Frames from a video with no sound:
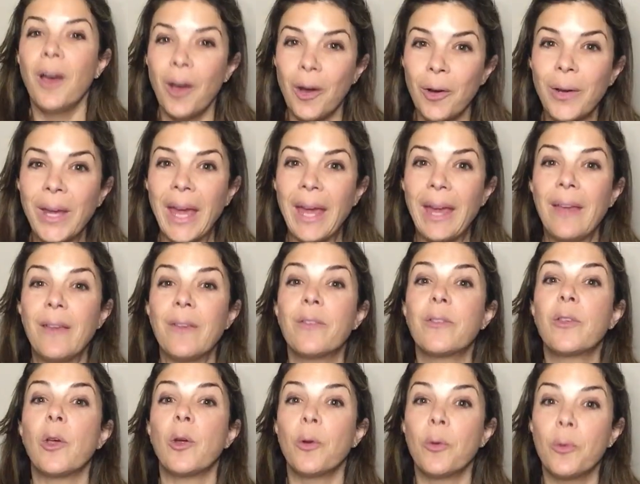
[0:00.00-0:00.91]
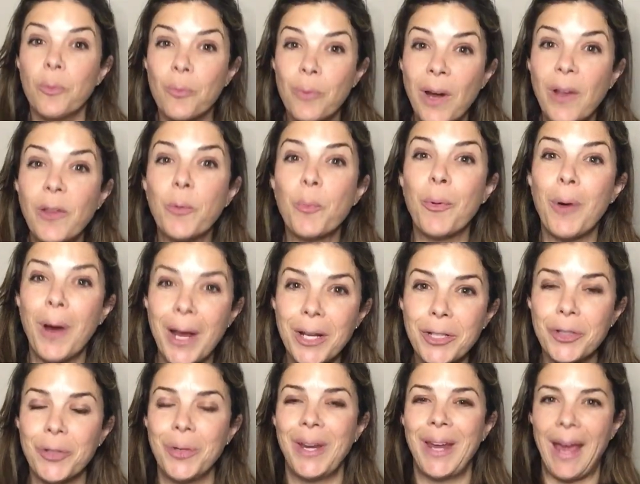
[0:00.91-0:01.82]
Okay, so
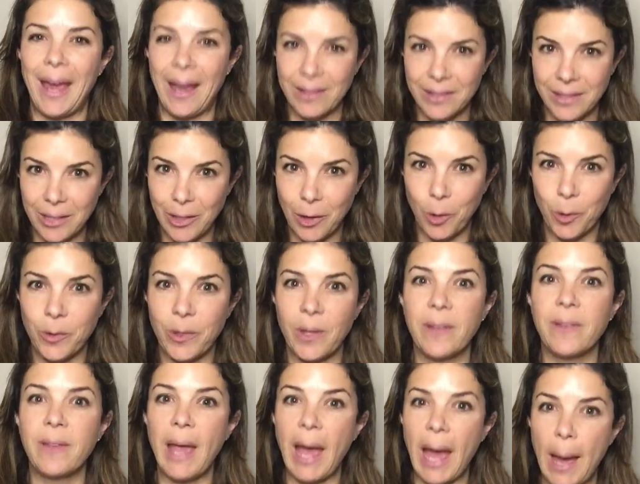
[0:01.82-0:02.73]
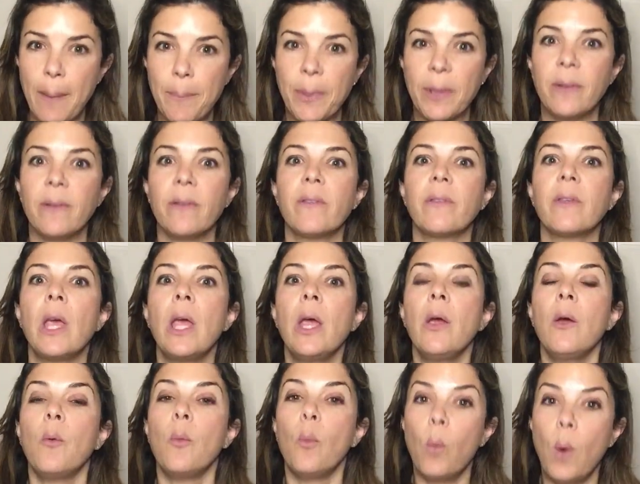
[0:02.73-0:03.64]
respiratory acidosis happens
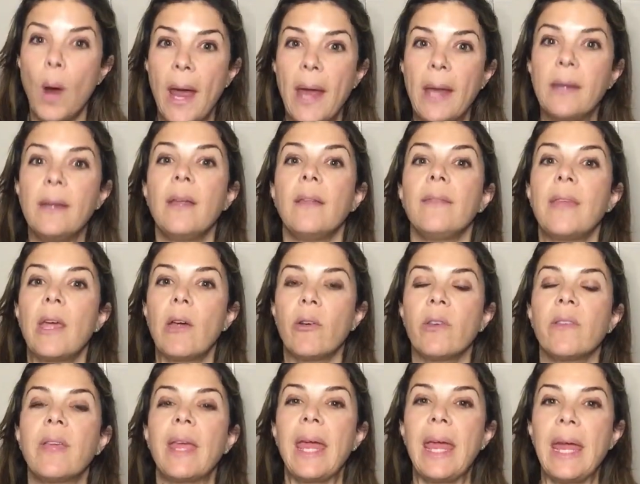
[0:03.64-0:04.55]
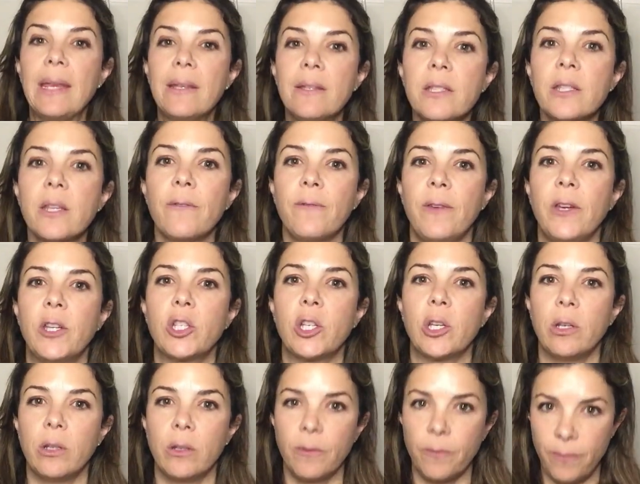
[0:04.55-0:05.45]
when there is
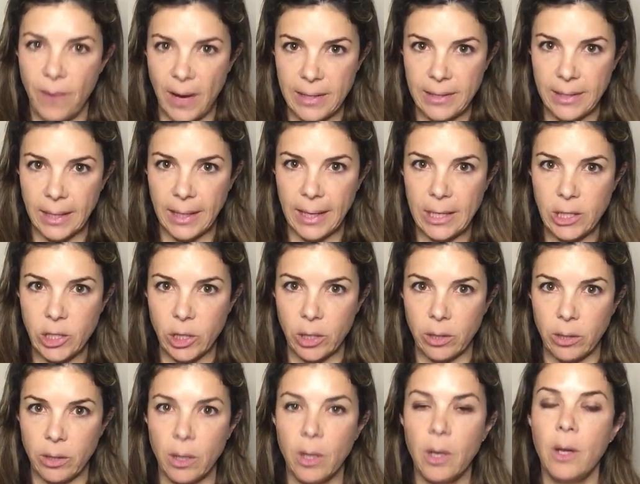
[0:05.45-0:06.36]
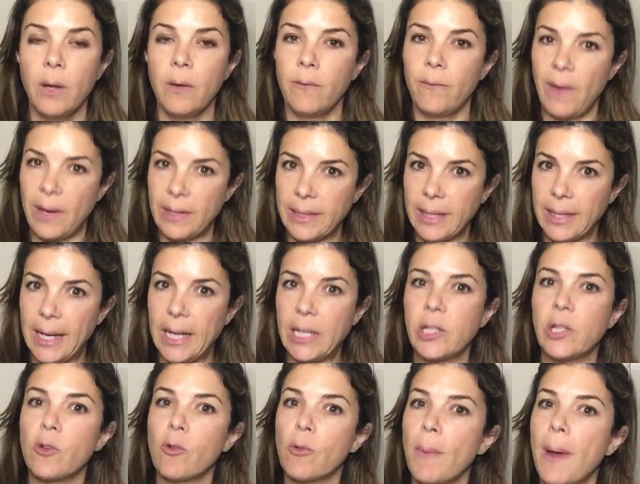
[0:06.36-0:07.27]
insufficient ventilation.
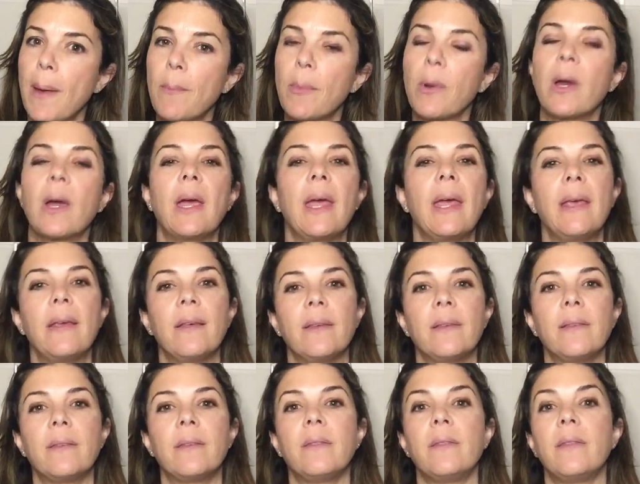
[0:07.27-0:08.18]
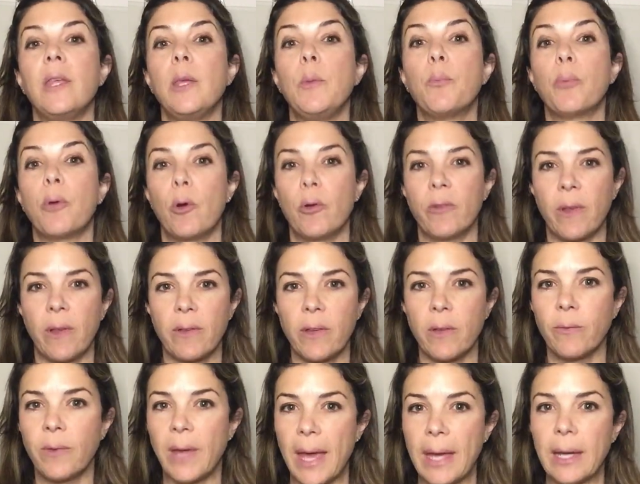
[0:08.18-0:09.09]
Ventilation, remember, is the
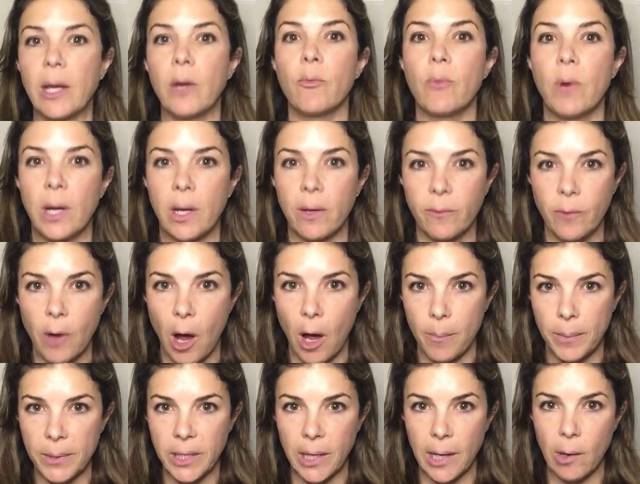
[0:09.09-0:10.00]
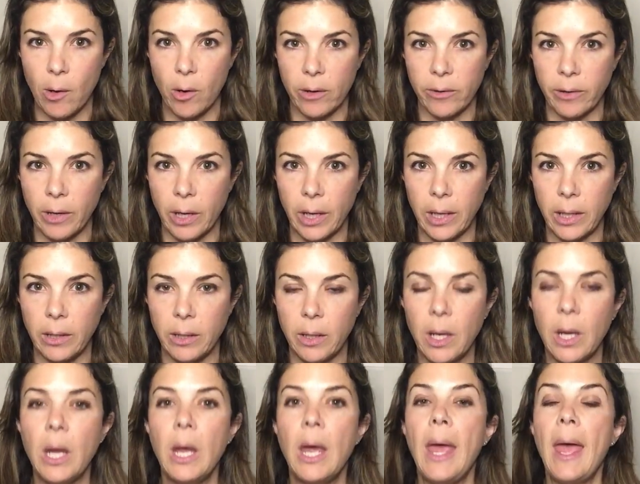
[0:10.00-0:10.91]
process of getting rid of carbon dioxide.
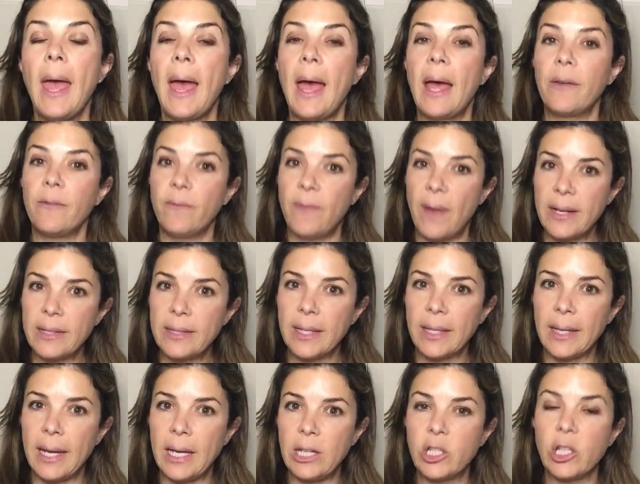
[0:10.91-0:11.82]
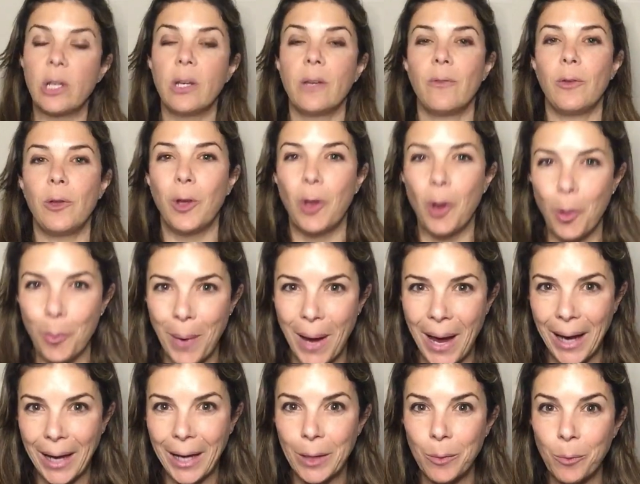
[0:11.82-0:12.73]
And ventilation, if you go
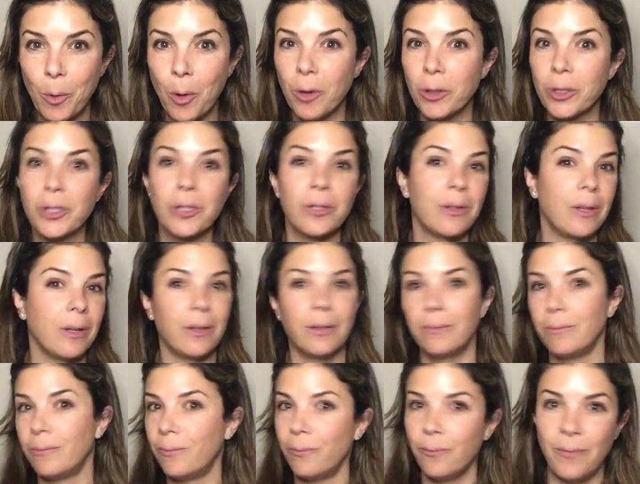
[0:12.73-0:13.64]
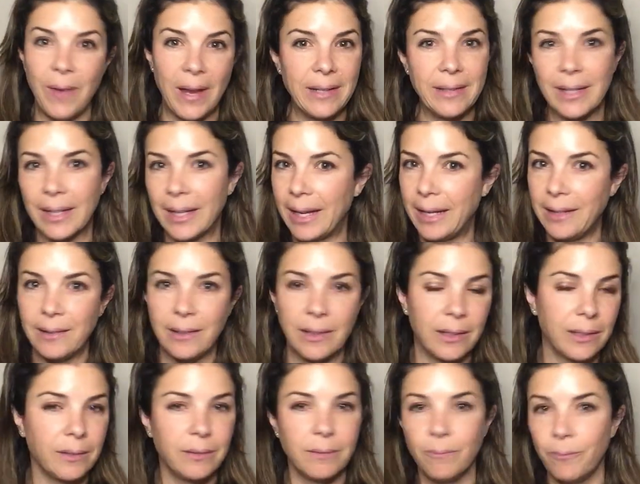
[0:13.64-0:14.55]
back and watch the
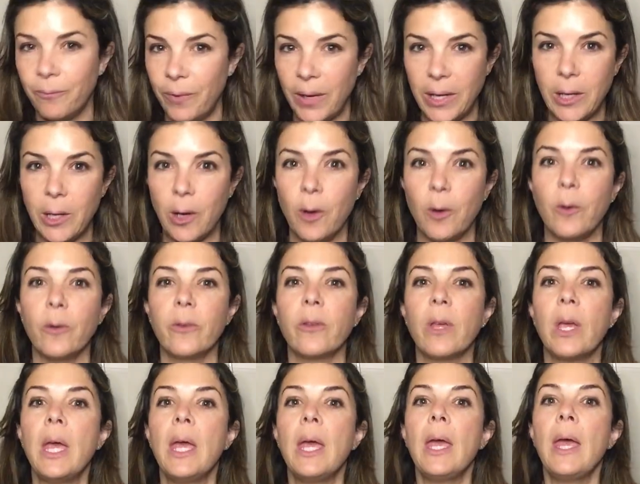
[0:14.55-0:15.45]
ventilator videos,